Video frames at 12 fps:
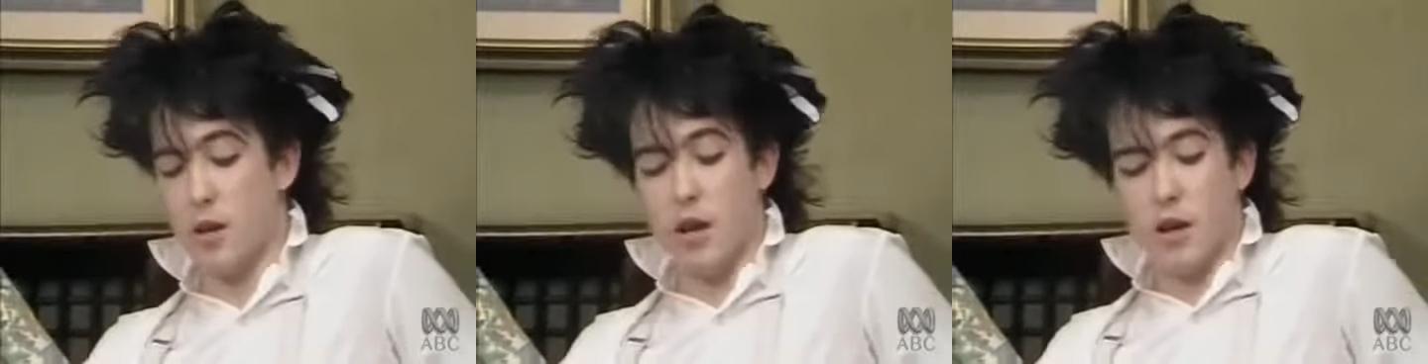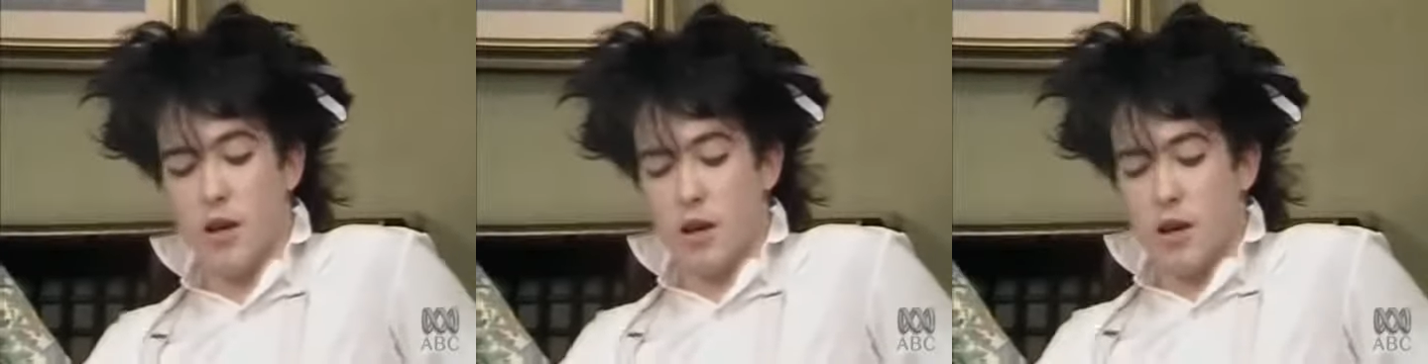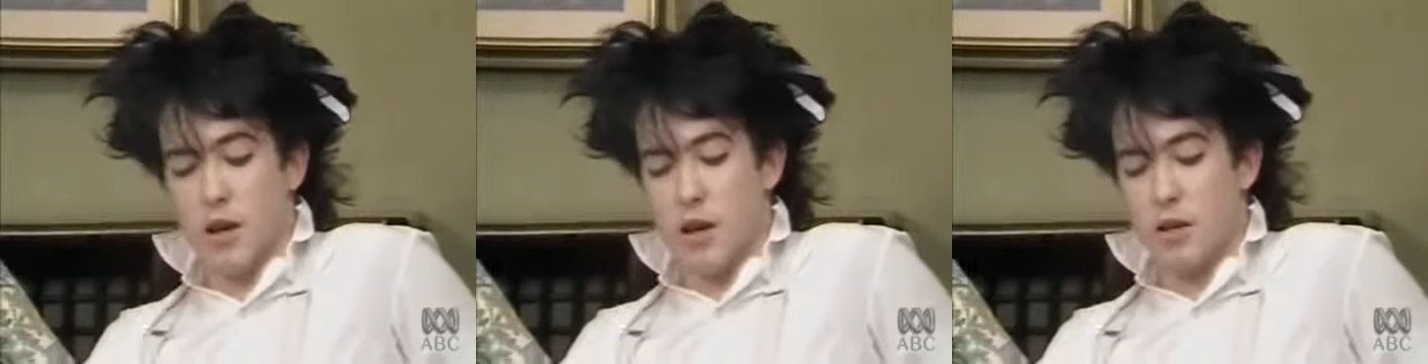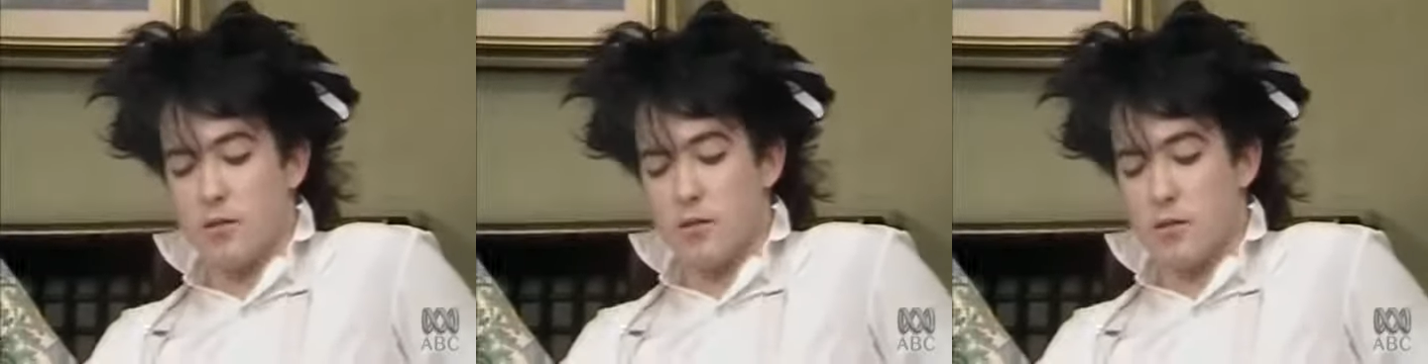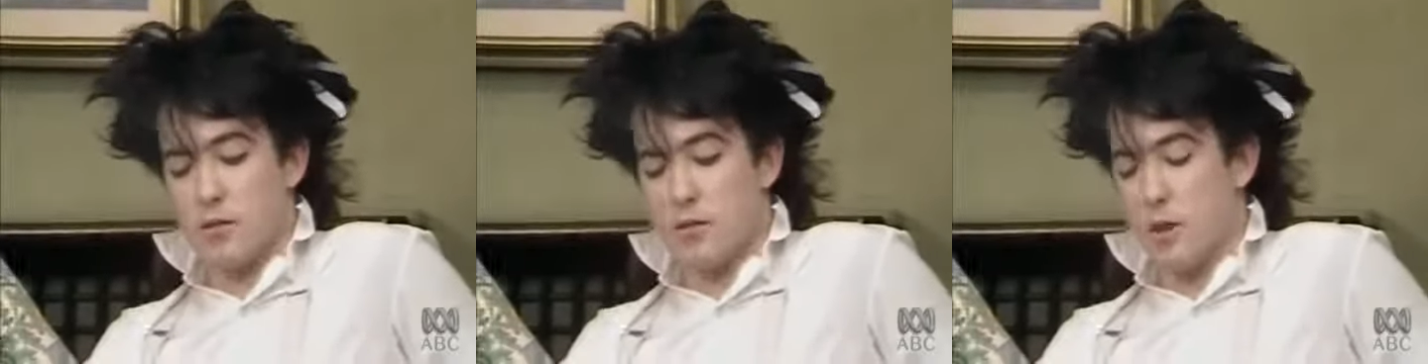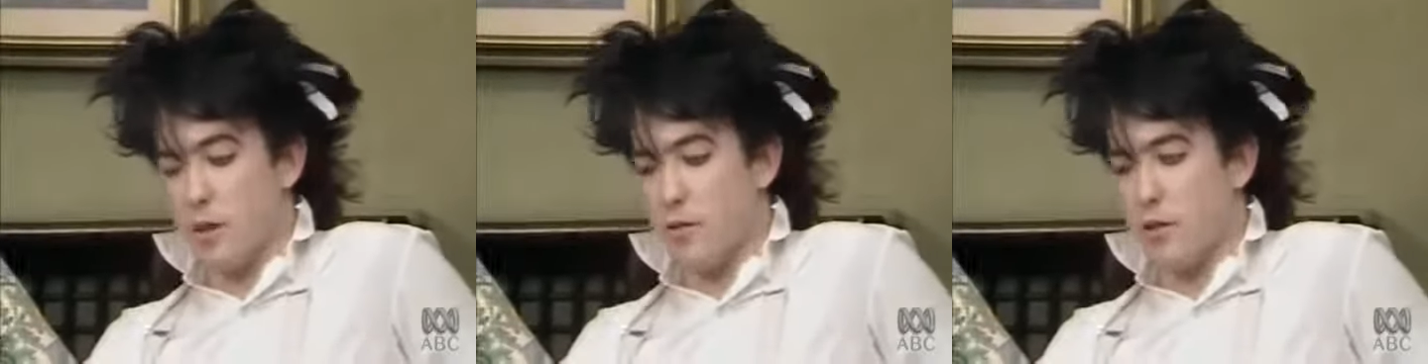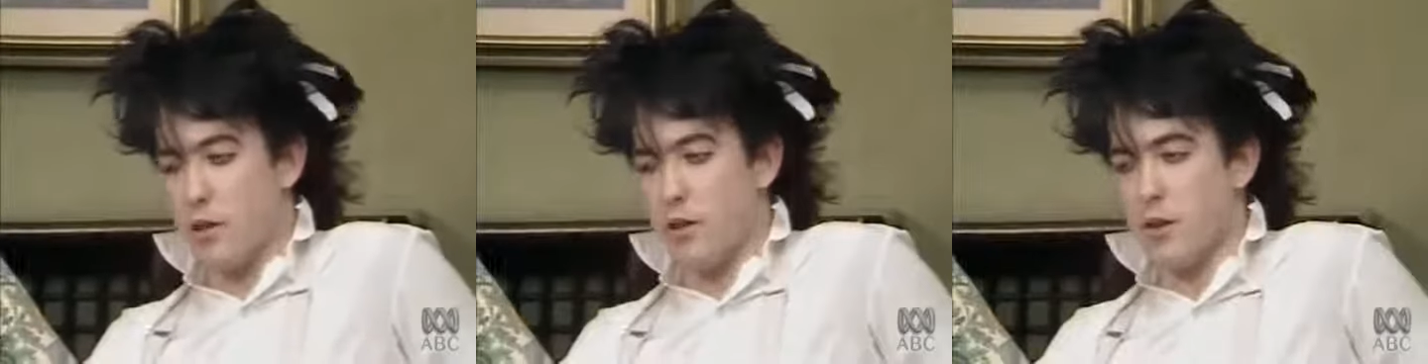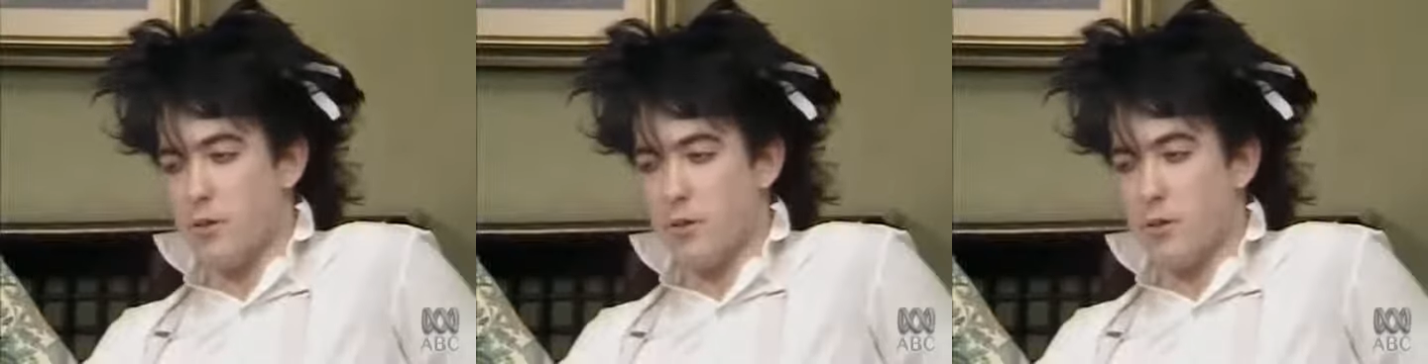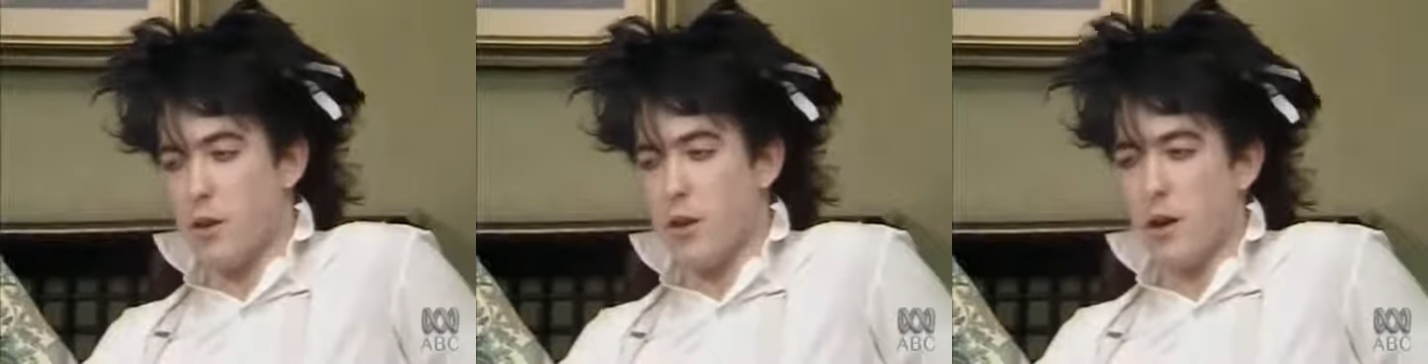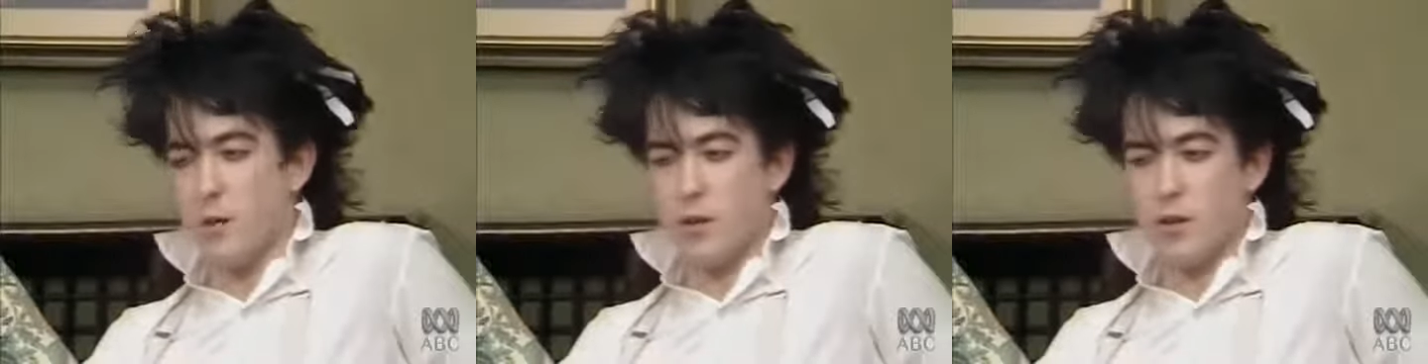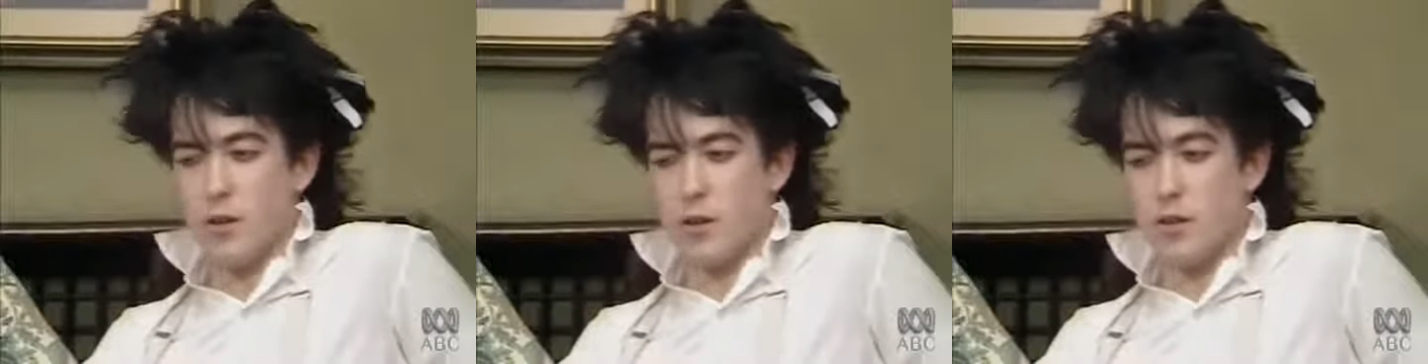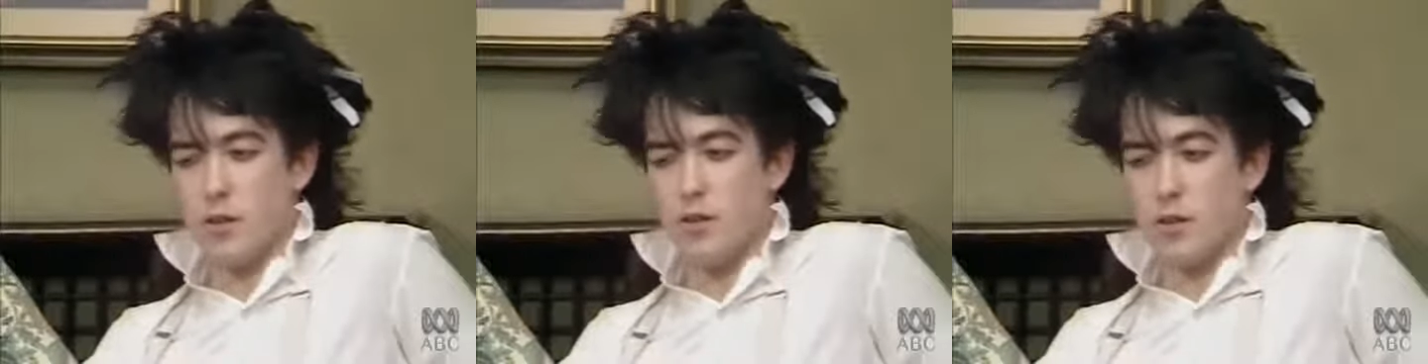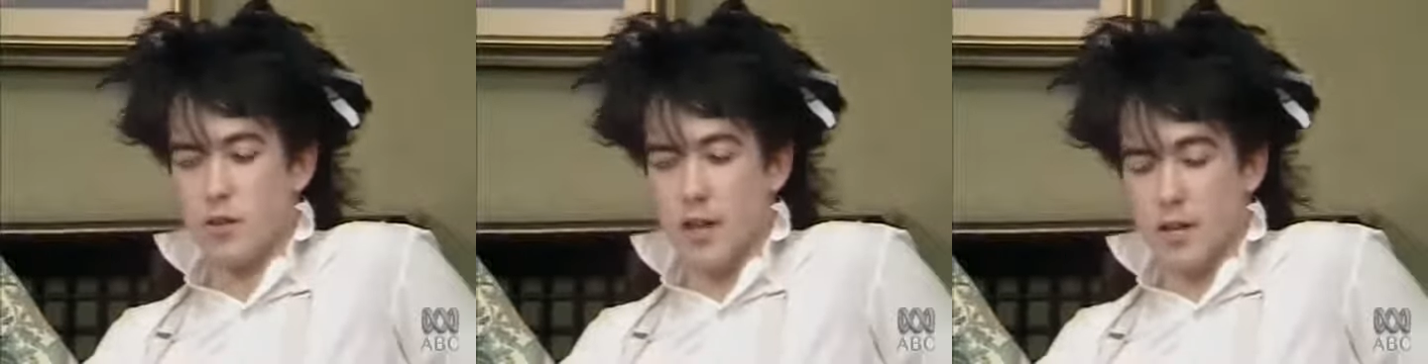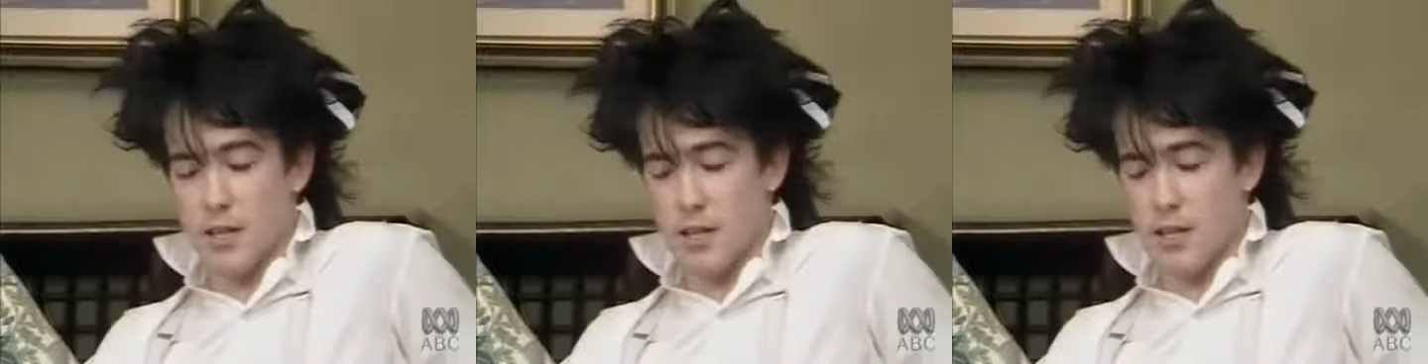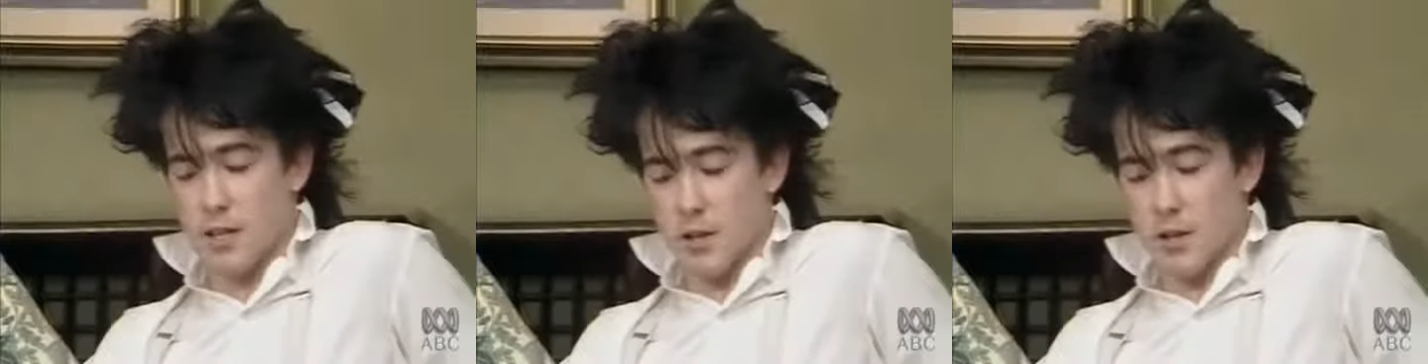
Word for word: I mean there's very few groups that we like between the three of us that actually